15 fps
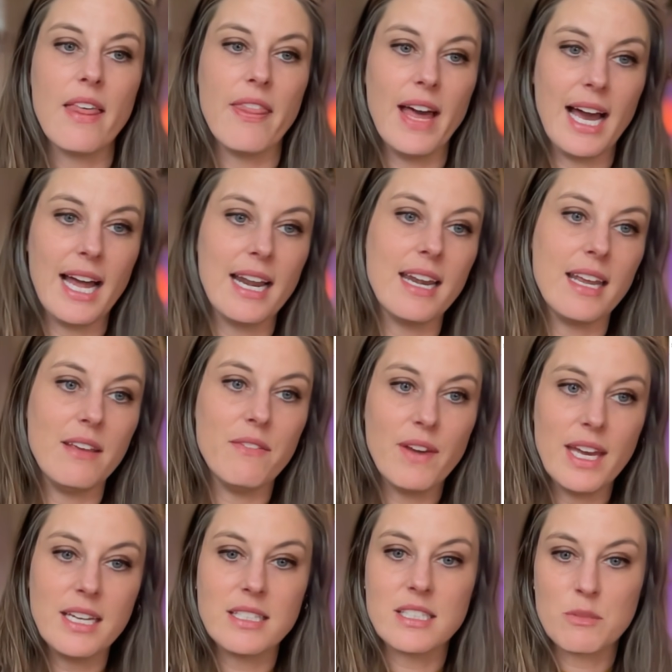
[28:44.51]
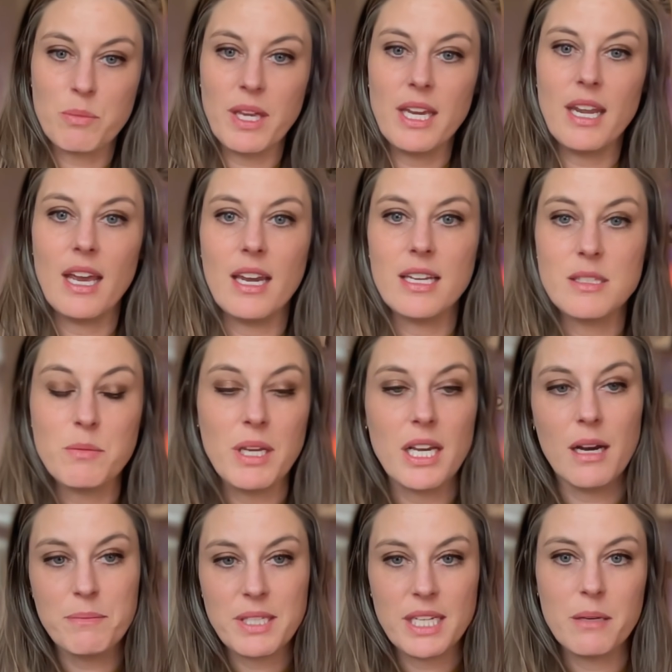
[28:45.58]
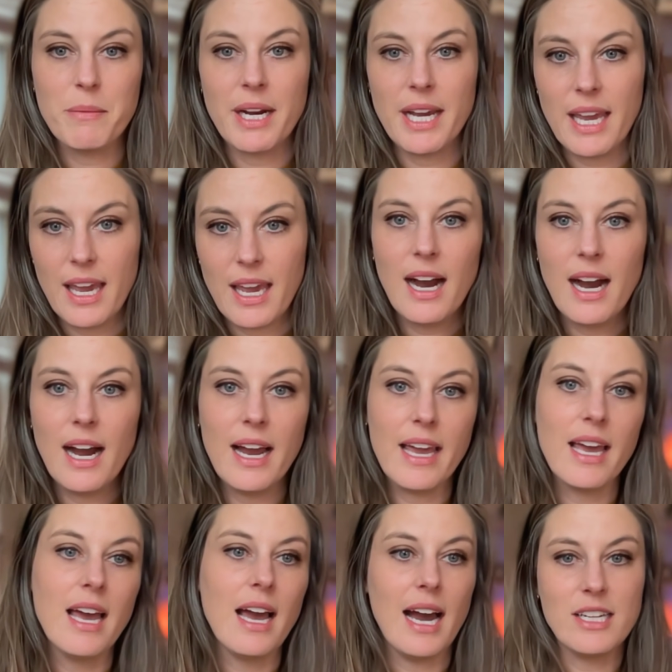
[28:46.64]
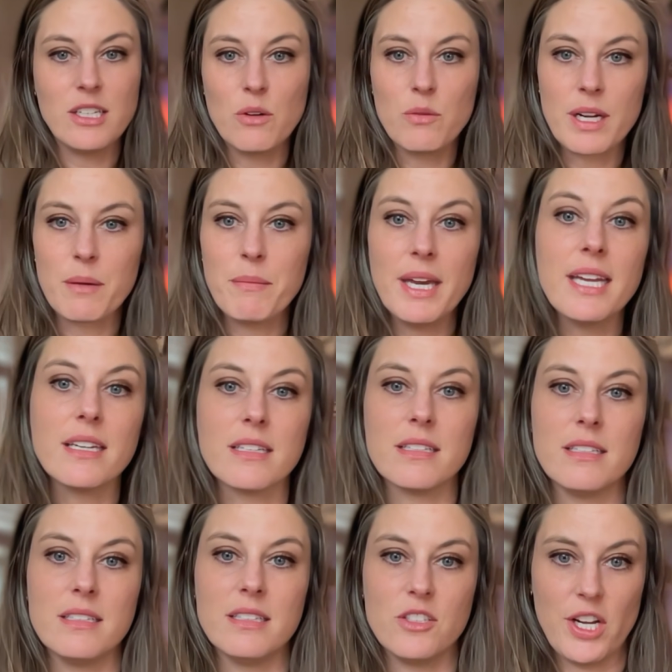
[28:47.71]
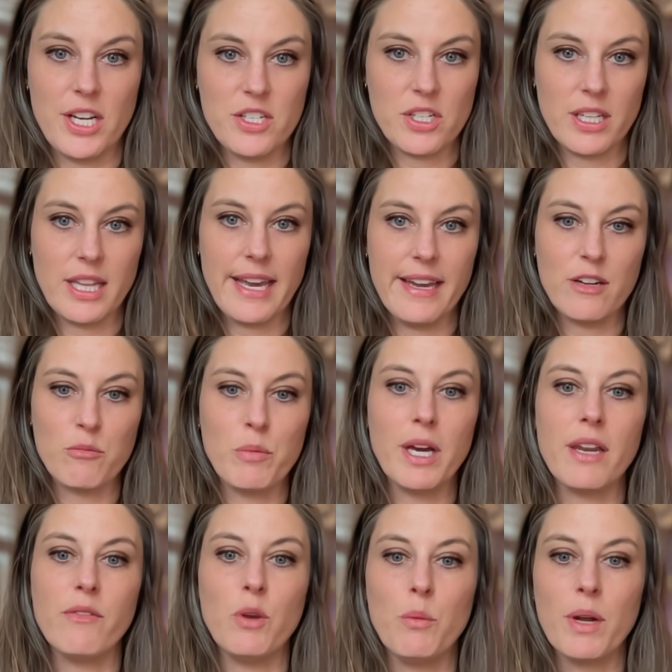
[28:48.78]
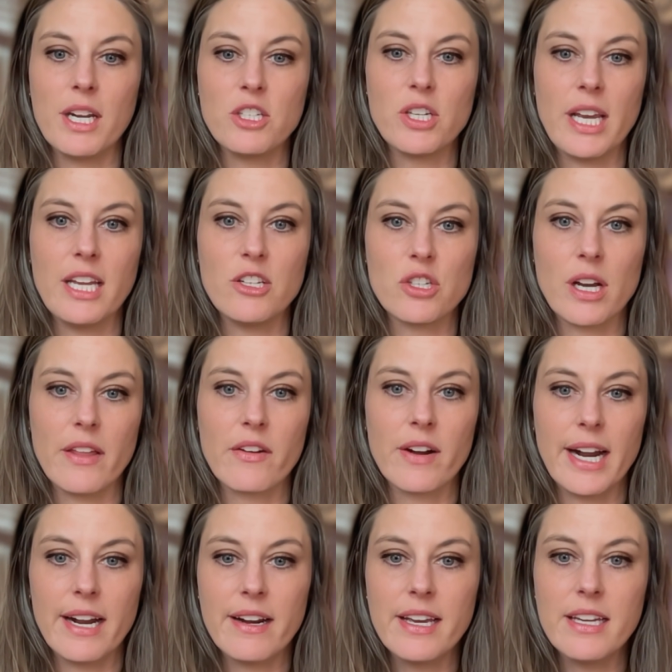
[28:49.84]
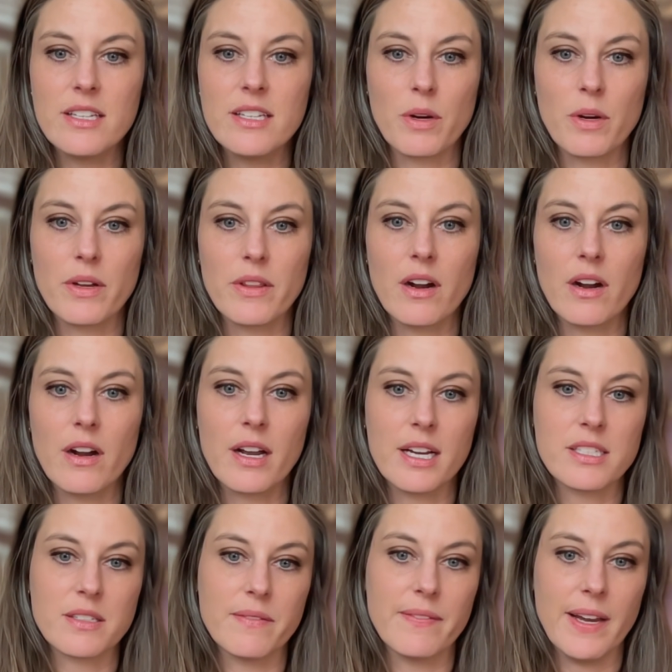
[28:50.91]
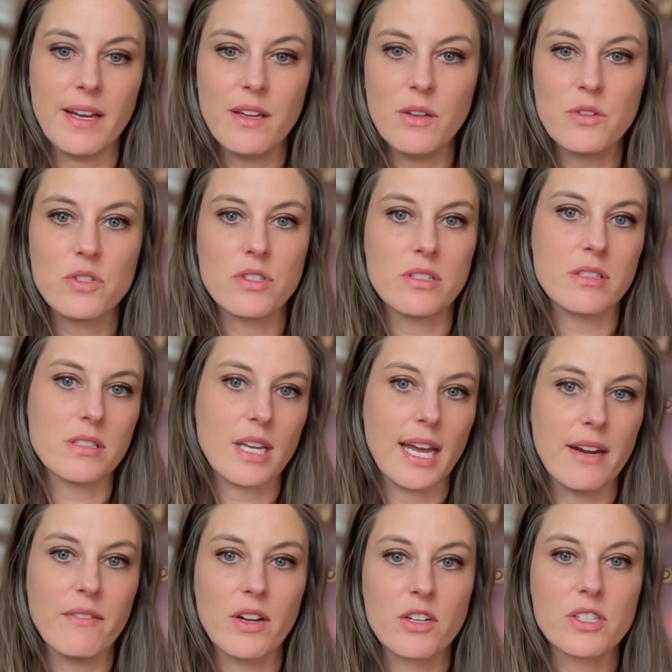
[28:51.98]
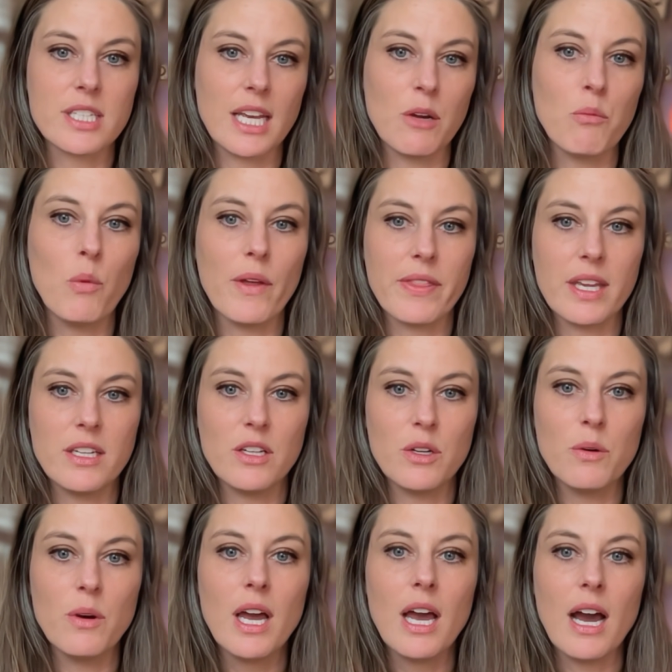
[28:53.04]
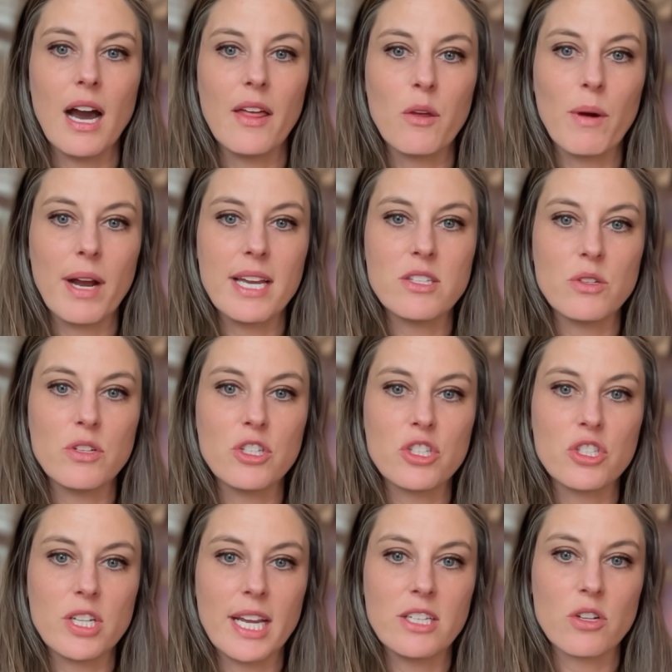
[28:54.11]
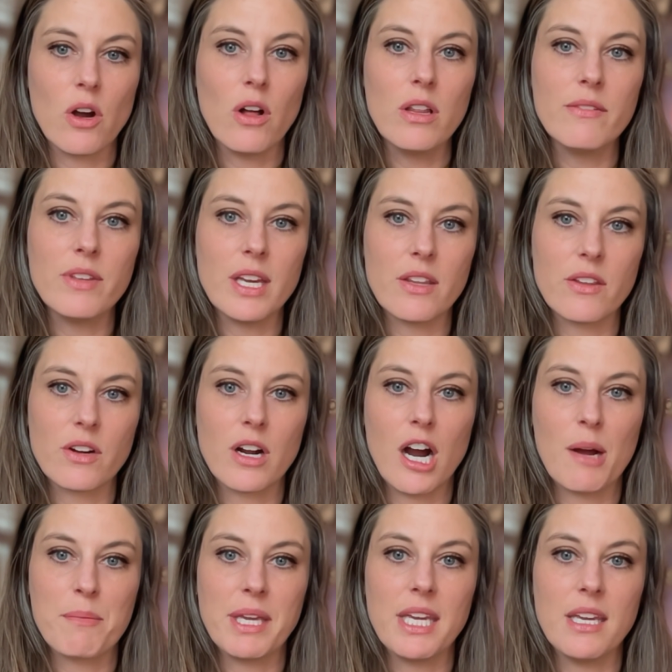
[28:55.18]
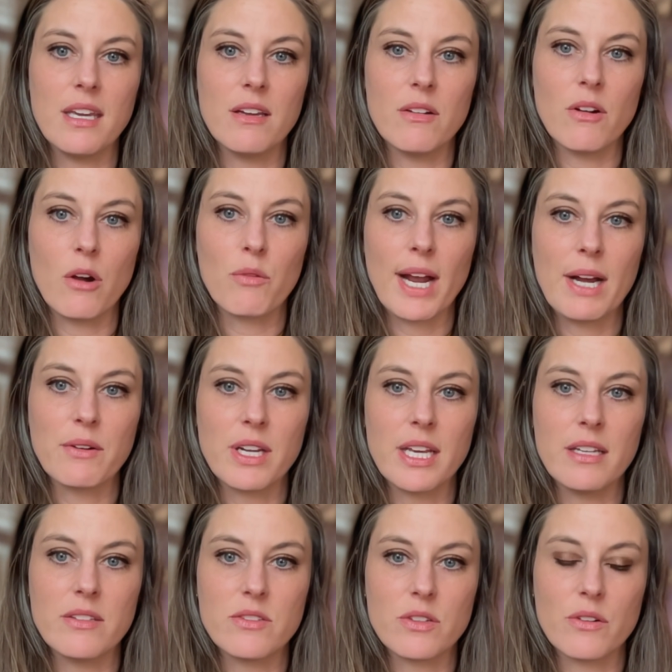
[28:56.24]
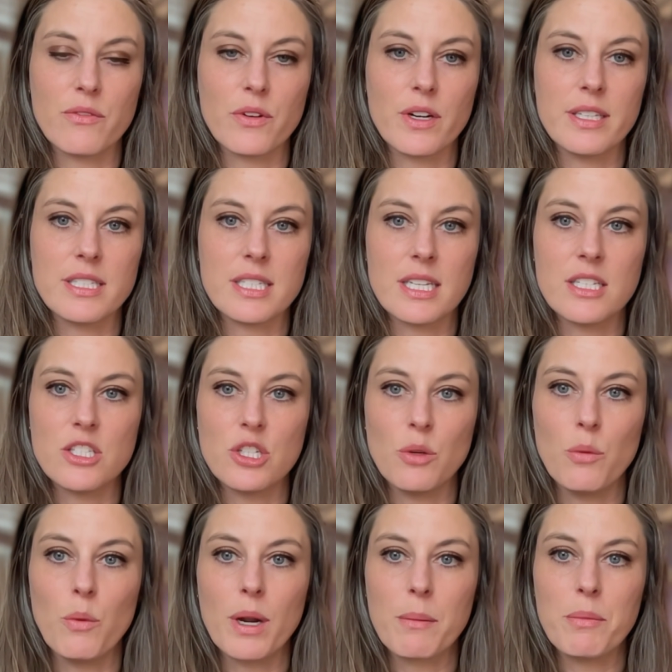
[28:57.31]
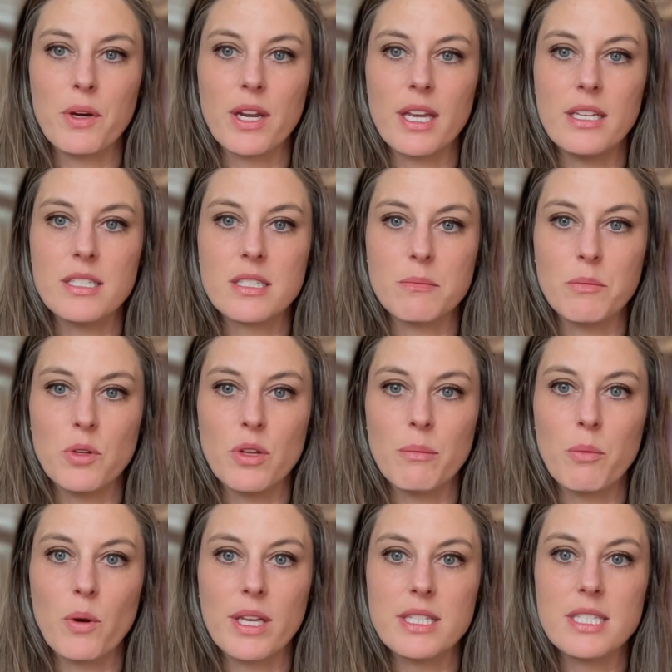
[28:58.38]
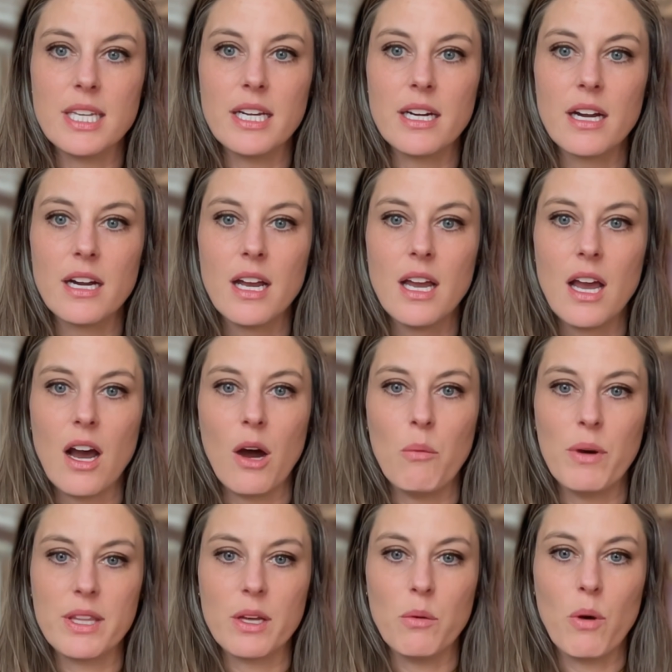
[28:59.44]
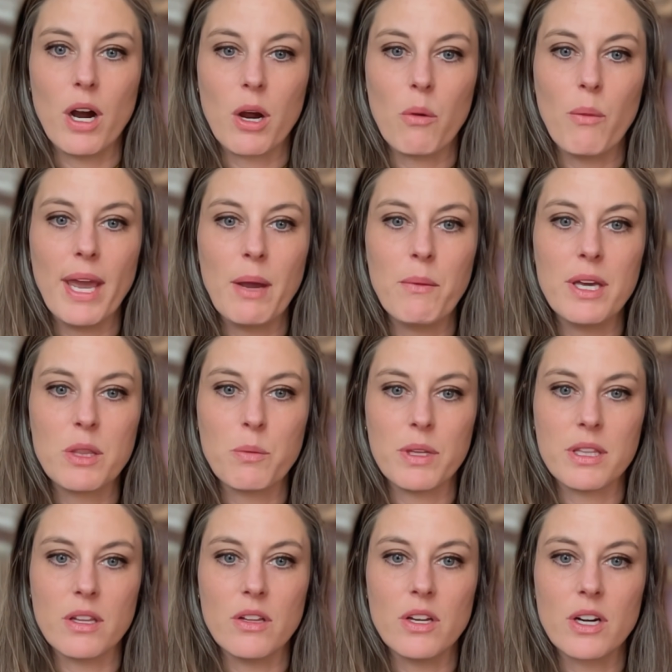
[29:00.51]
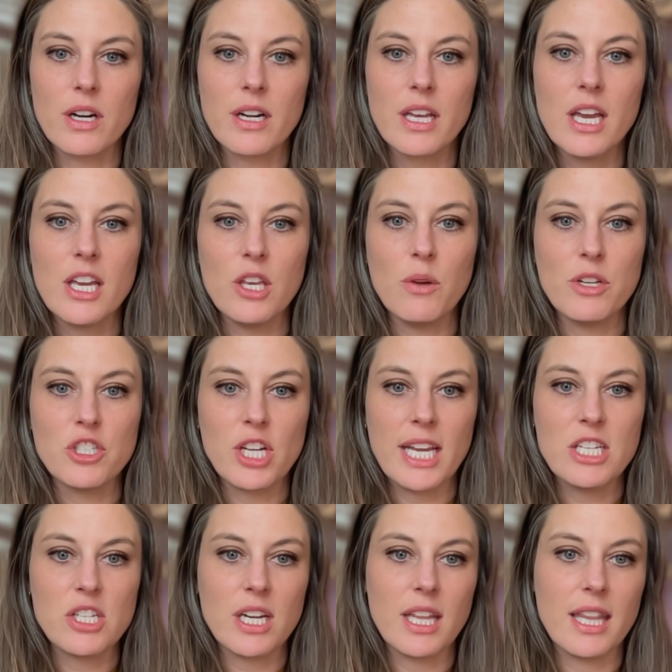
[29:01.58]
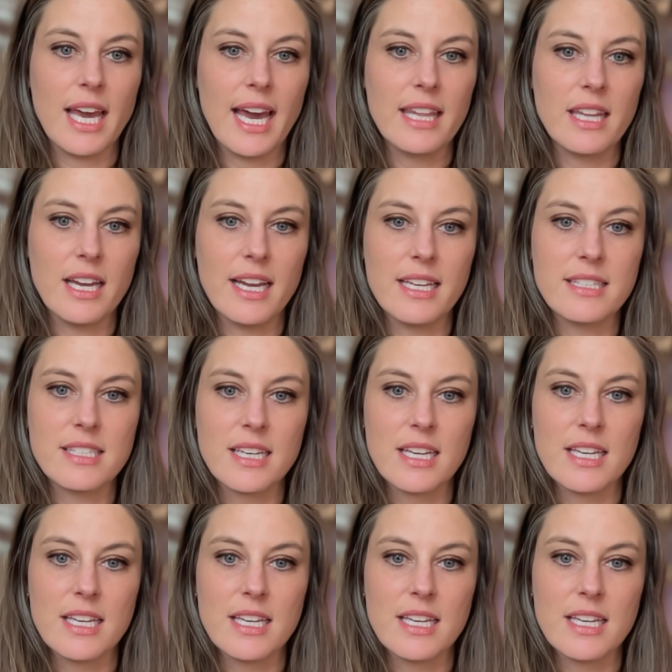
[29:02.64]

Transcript: That event display date is being updated by AI. I don't recommend changing that. But if you want to change other areas where there are custom values, just kind of understand what they do. Otherwise, you can just change all of the other copy around it. So for instance, you'll want to put in some bullet points here on what they'll walk away with, what they'll learn. You can change any of the headlines.